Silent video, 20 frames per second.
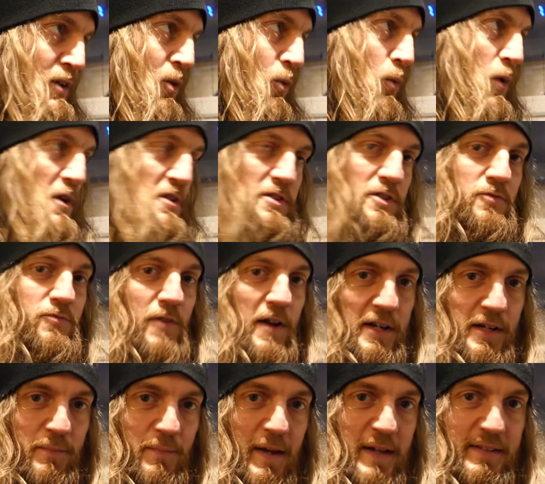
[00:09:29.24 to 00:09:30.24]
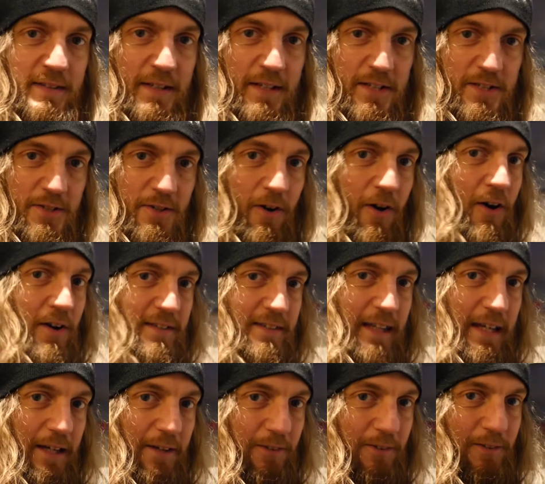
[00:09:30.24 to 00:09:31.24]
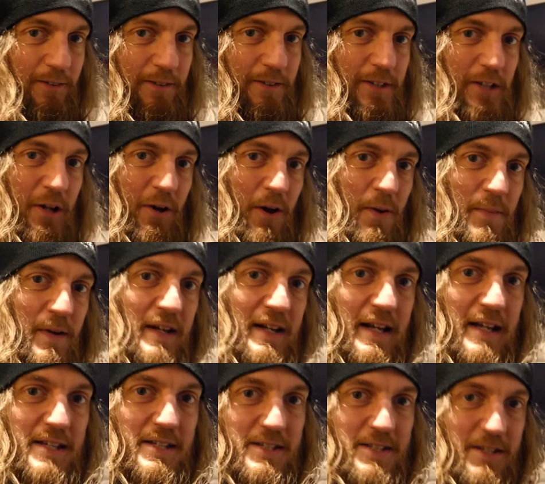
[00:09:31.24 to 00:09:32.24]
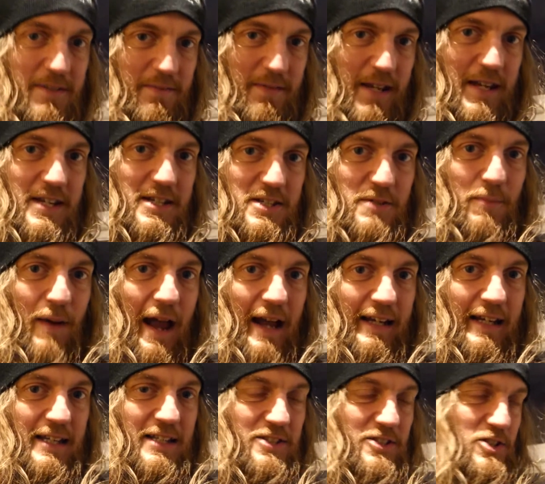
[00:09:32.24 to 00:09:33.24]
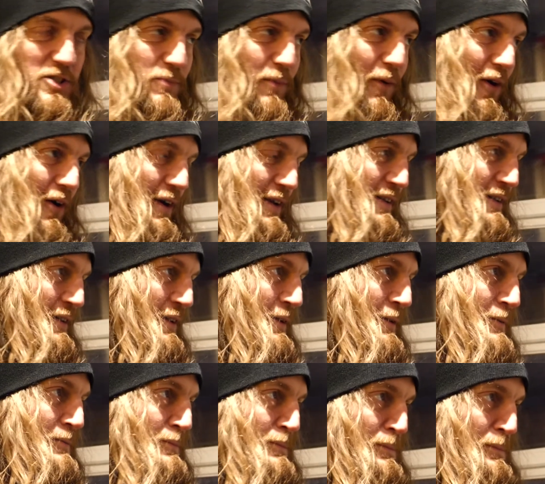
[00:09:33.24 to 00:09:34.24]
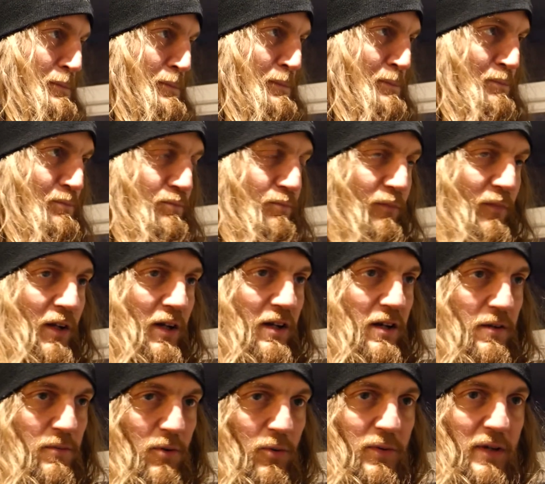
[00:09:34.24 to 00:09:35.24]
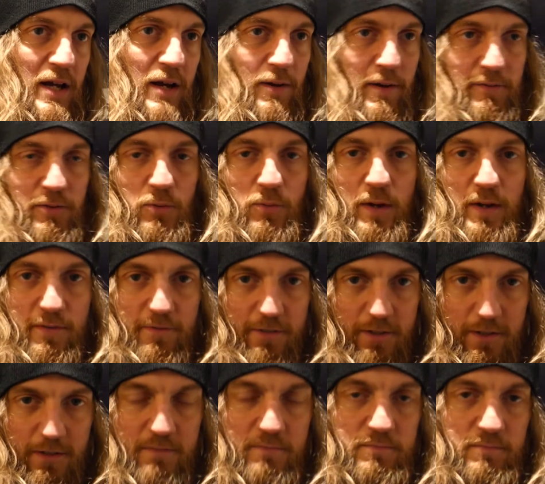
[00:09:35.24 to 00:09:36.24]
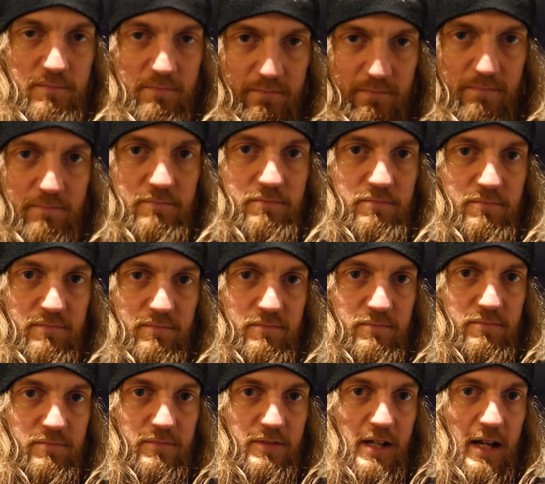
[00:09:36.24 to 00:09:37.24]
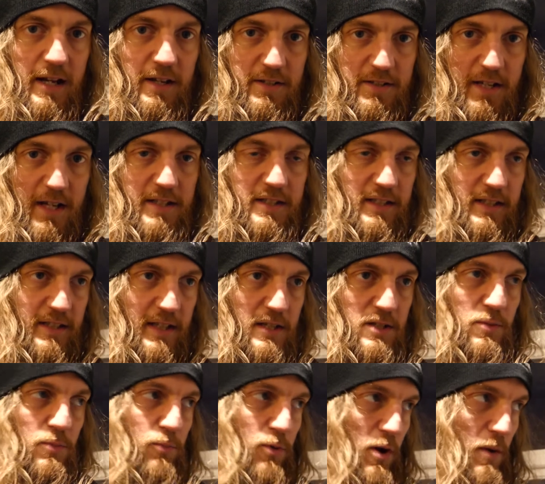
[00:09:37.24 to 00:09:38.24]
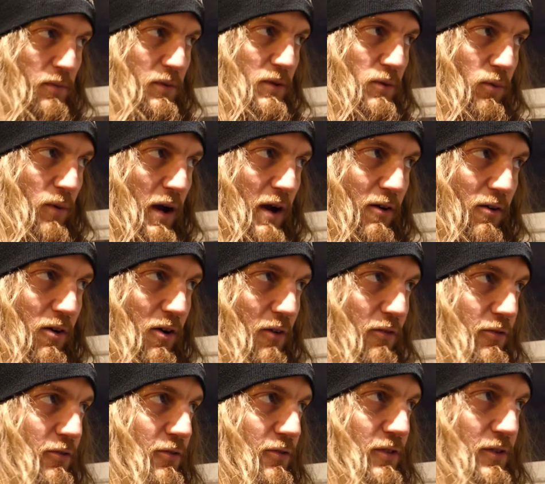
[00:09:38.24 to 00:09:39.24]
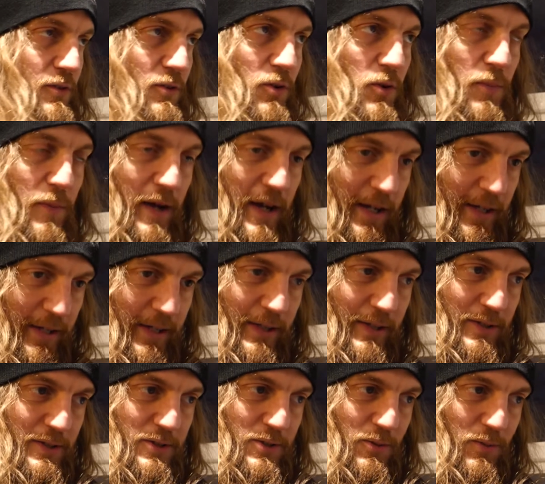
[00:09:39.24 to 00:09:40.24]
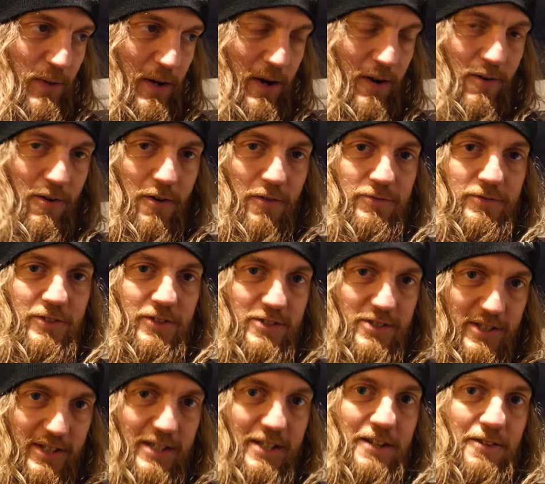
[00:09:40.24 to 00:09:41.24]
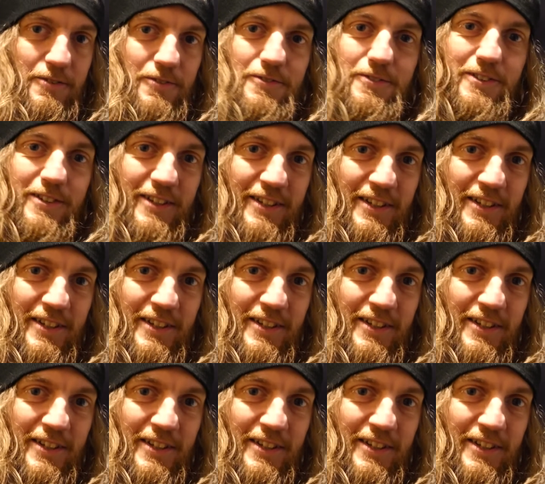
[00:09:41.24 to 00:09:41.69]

whilst it's recommended, it's not ideal. You know what I mean? It is your back, it is your spine. But we're now having to wait for the anaesthetic and that to properly wear off, and all the painkillers to wear off, to see if